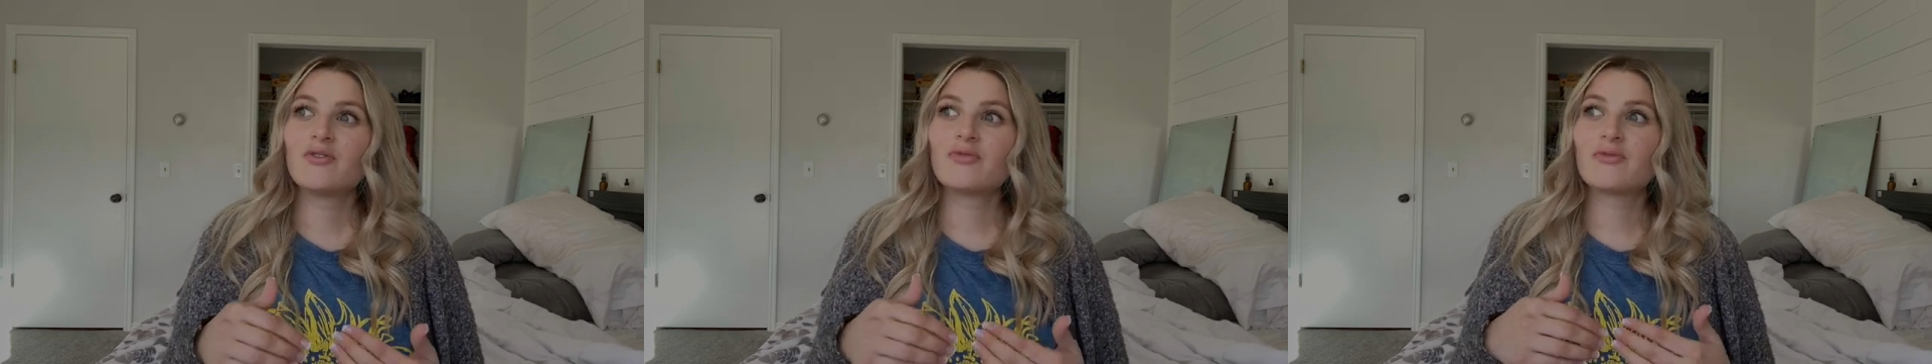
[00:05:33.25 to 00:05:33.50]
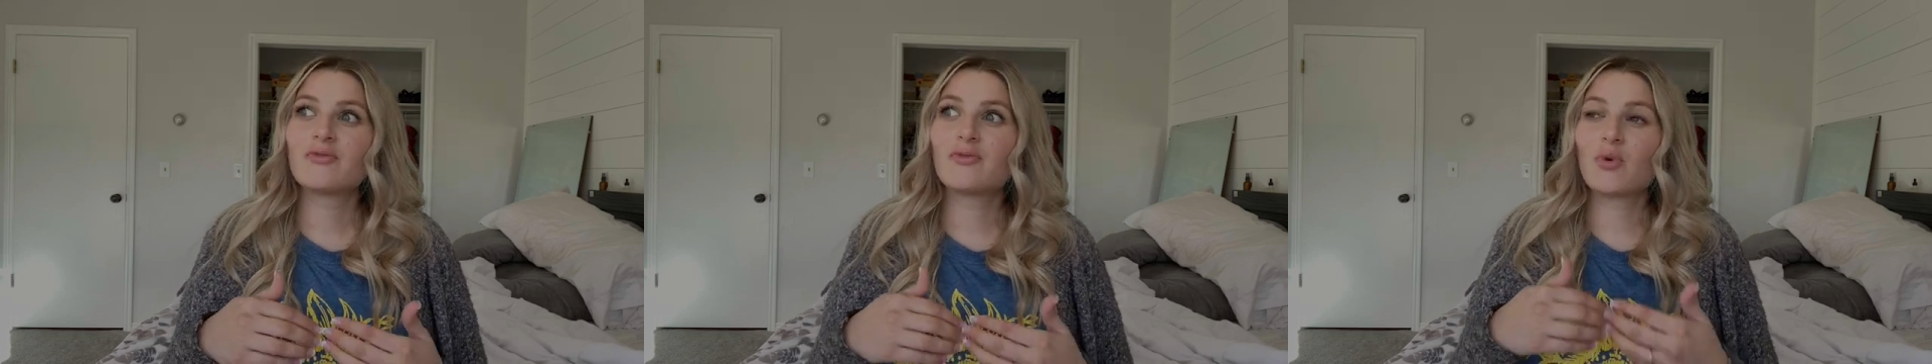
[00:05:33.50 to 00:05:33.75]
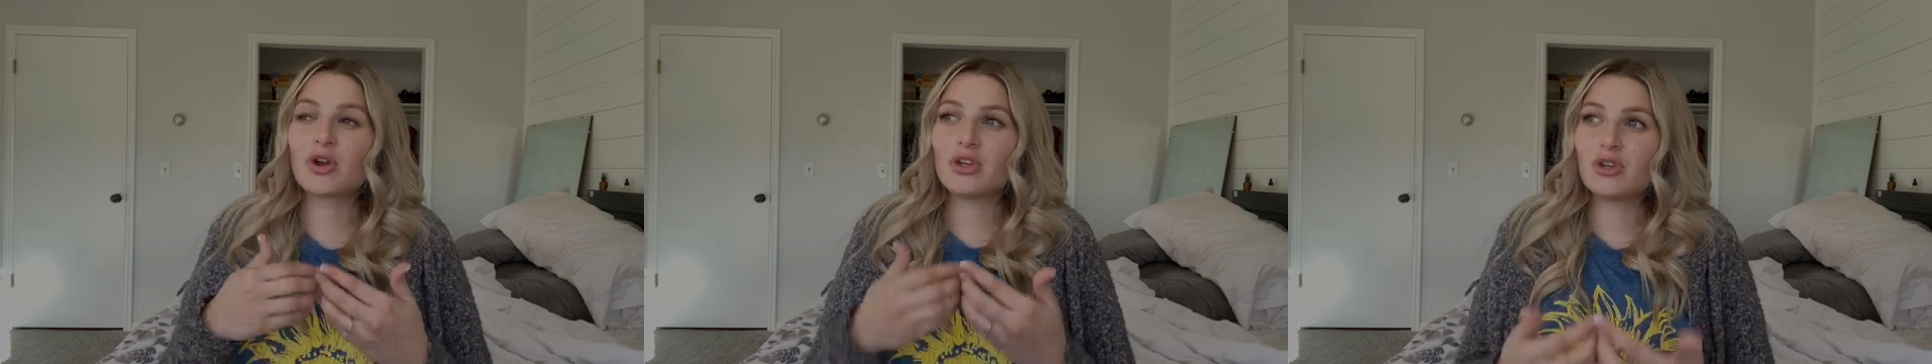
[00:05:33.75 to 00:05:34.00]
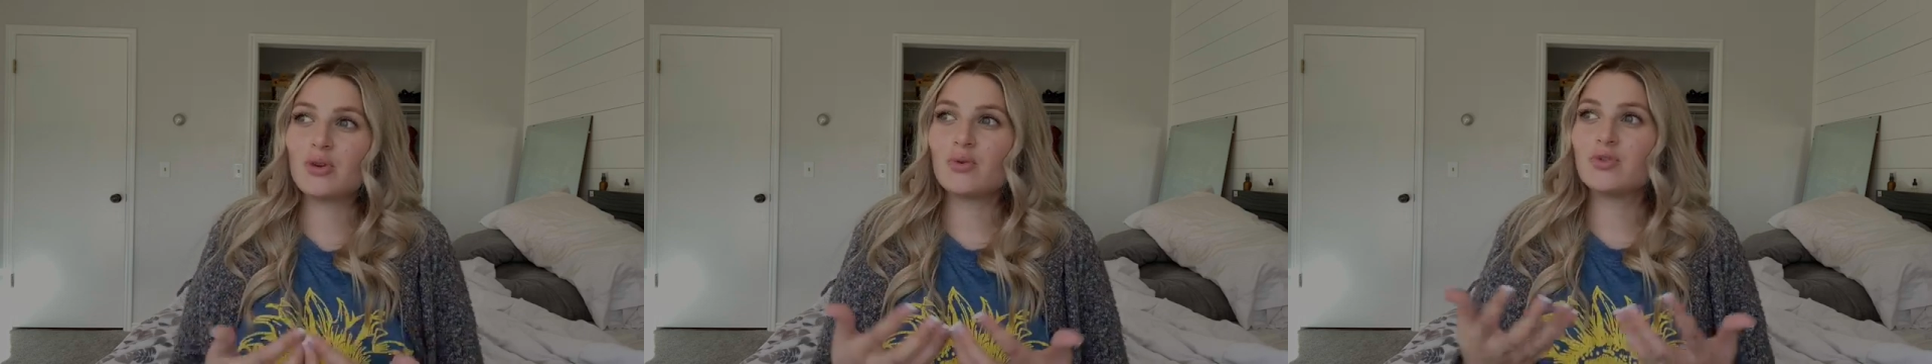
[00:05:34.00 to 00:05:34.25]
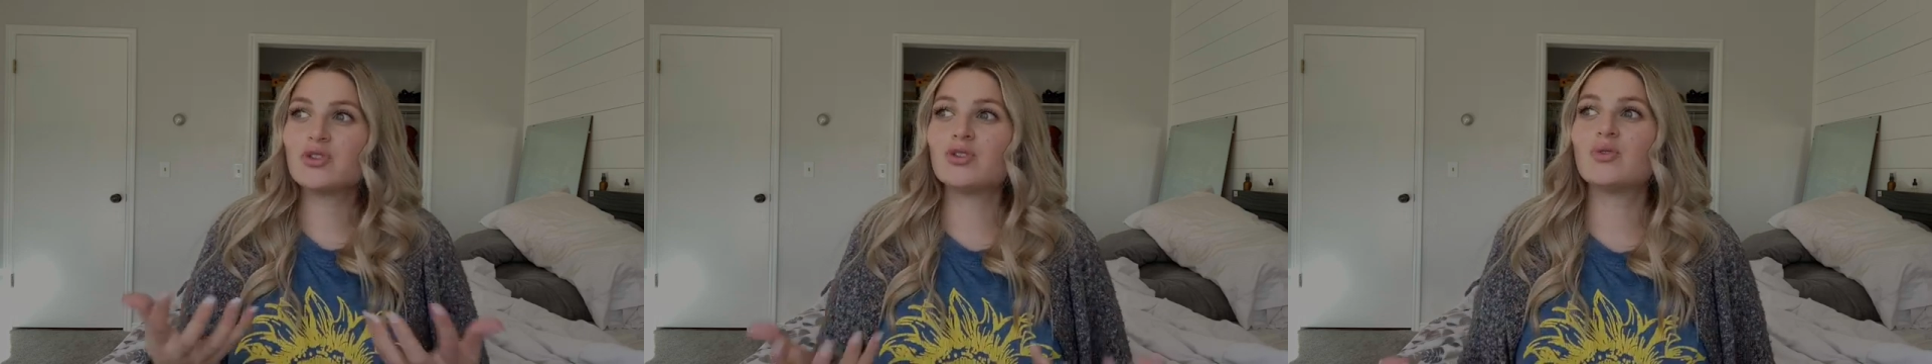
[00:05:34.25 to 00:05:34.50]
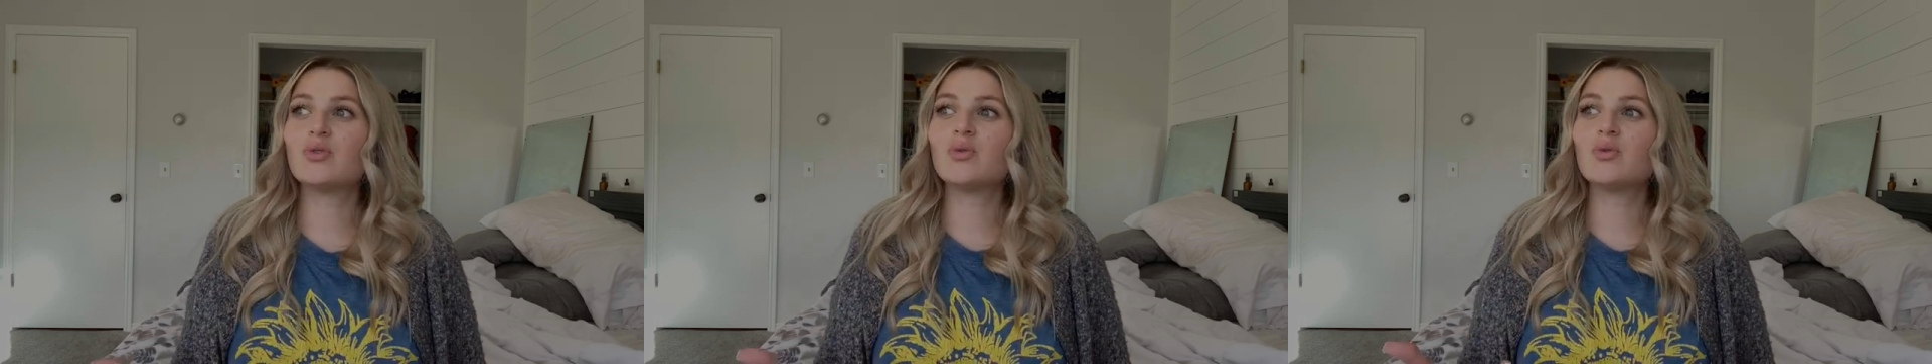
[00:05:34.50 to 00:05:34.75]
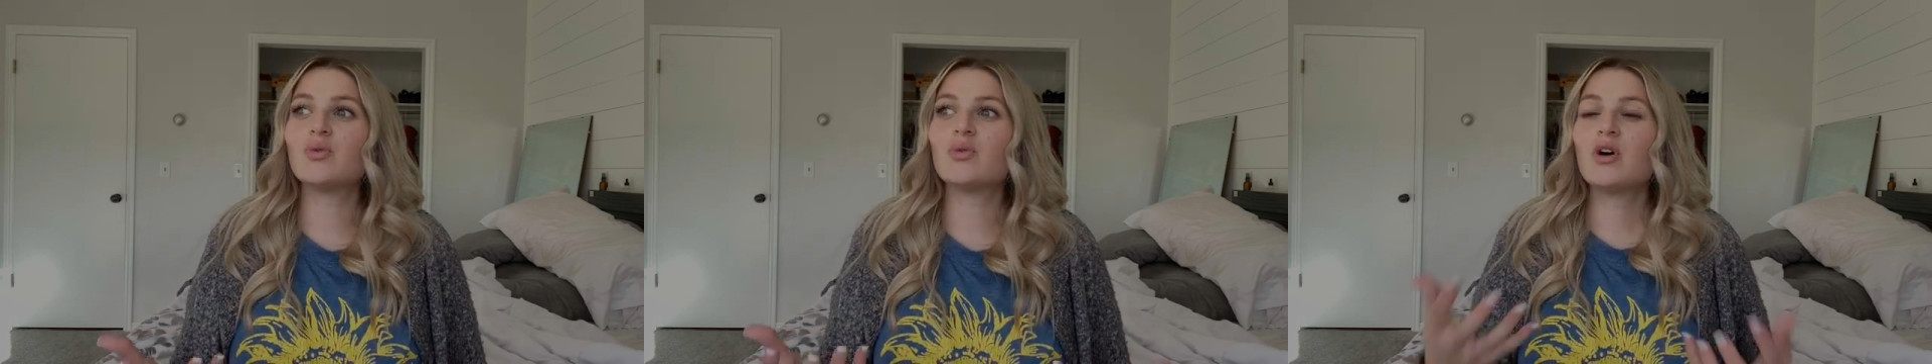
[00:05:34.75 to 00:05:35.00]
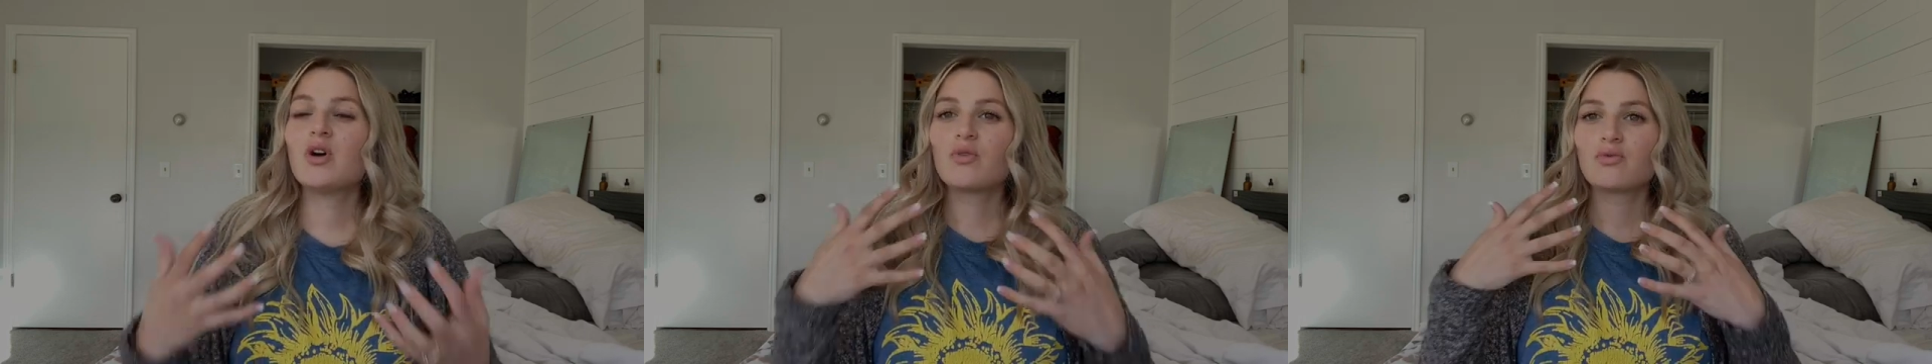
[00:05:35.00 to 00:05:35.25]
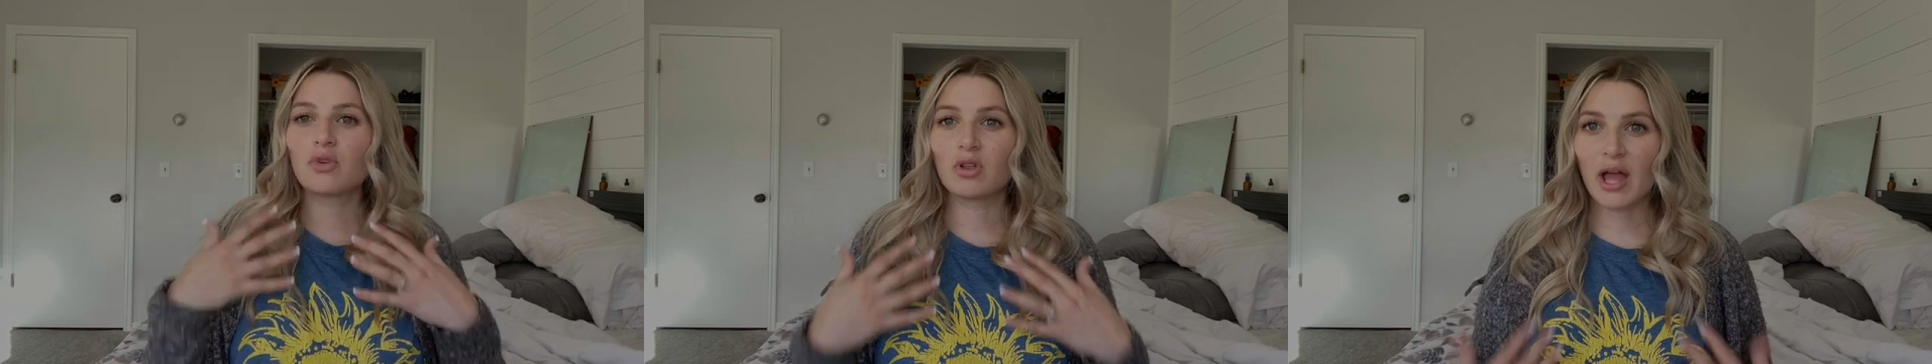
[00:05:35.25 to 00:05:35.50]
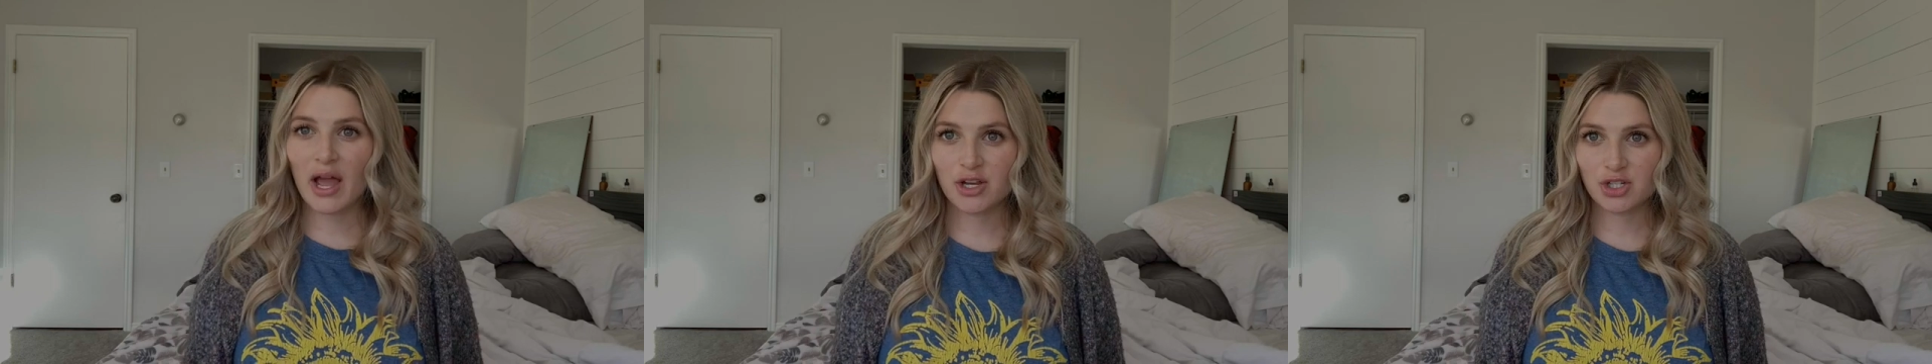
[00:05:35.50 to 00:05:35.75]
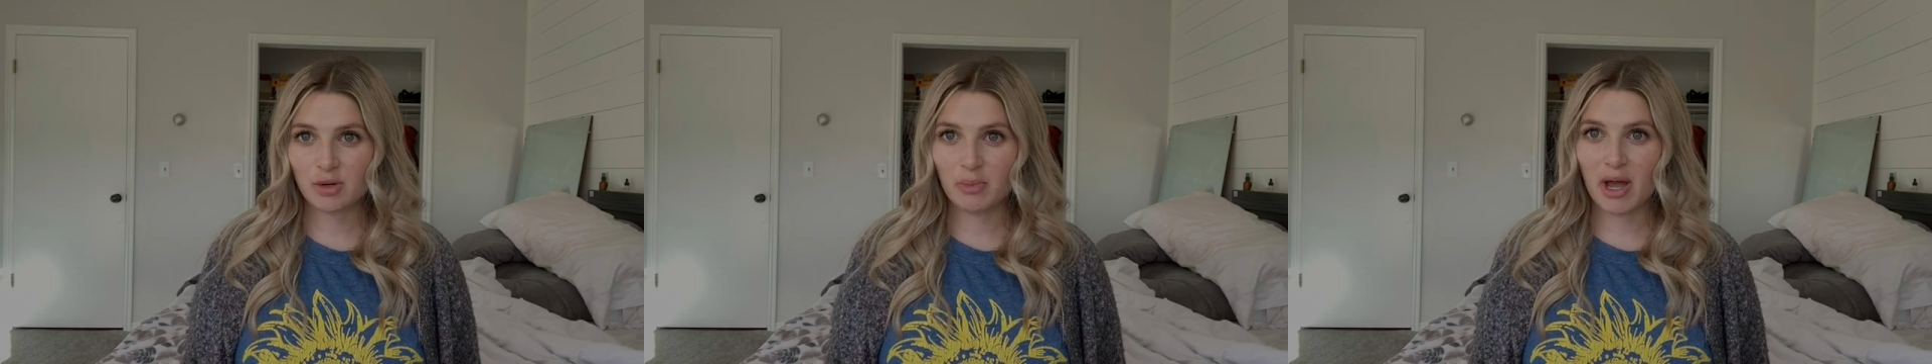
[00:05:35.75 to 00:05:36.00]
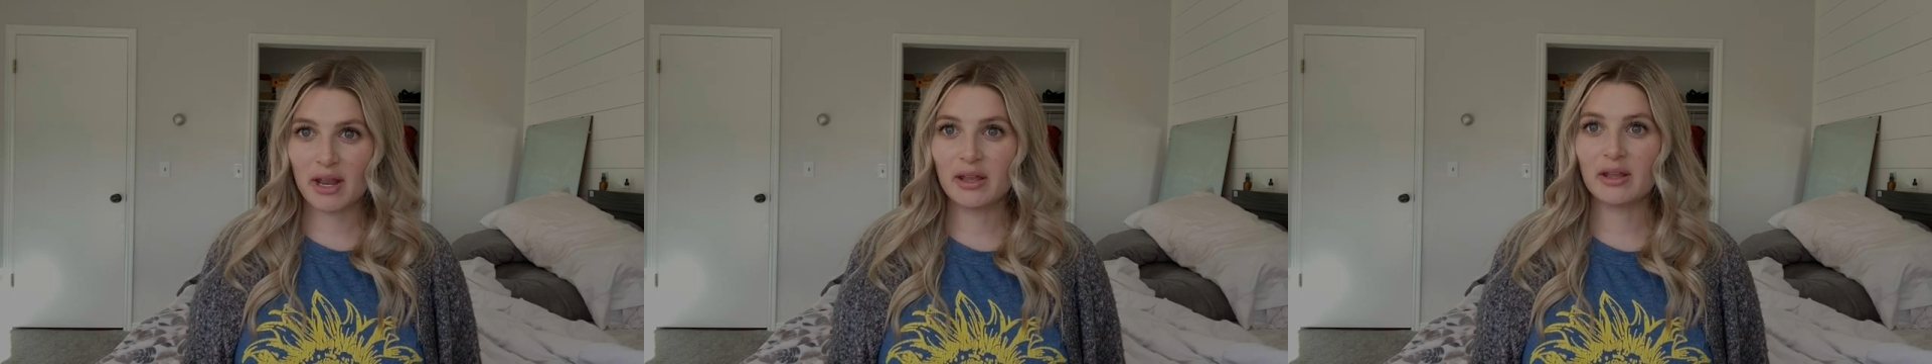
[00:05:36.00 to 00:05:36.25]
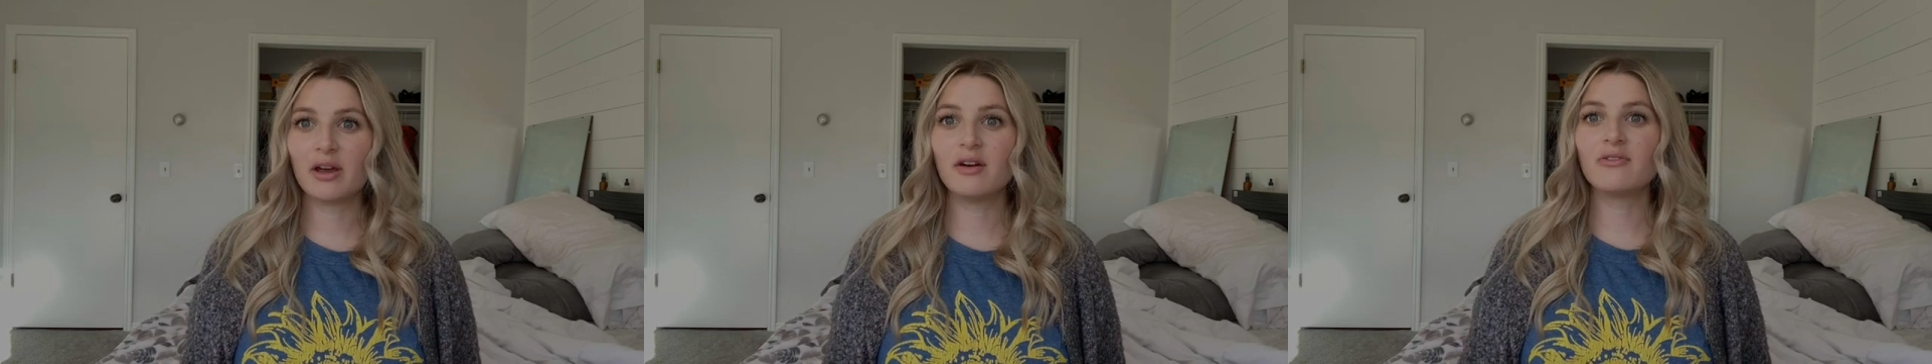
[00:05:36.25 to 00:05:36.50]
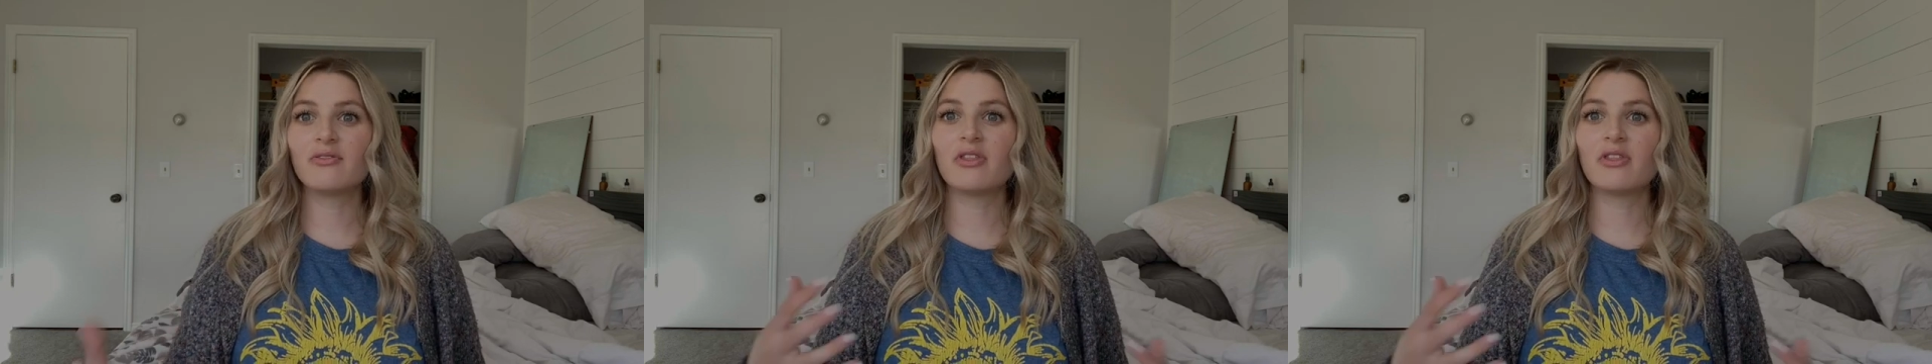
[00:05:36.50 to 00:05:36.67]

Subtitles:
for you to relax your body enough